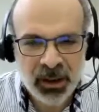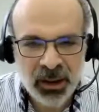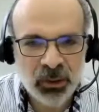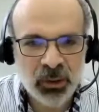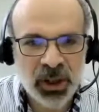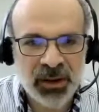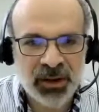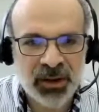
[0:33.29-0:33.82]

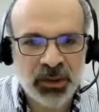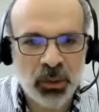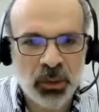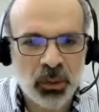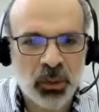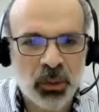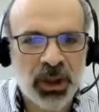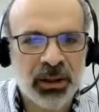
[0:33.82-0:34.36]
Right,
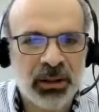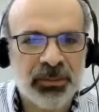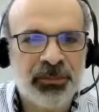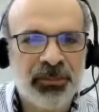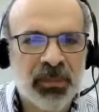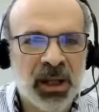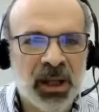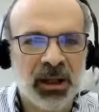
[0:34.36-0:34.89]
so
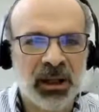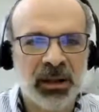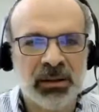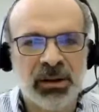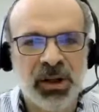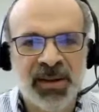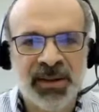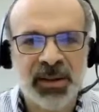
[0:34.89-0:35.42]

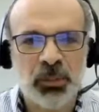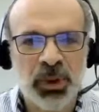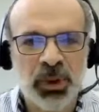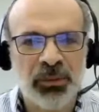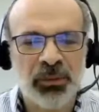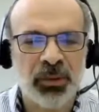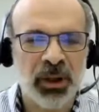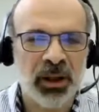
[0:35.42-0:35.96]
just a
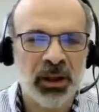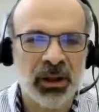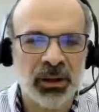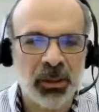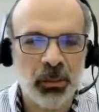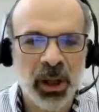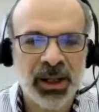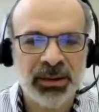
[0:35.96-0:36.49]
brief
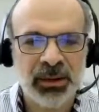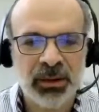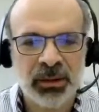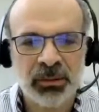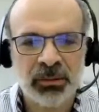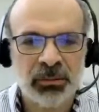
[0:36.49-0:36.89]
reminder,